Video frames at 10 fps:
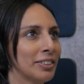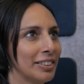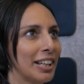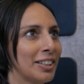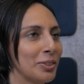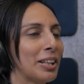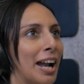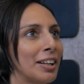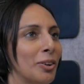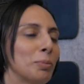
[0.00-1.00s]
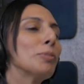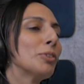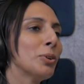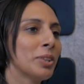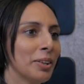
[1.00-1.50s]
I didn't get out that long
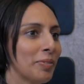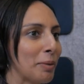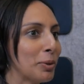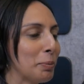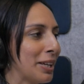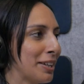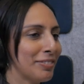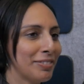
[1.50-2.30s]
before. Okay, I'm going to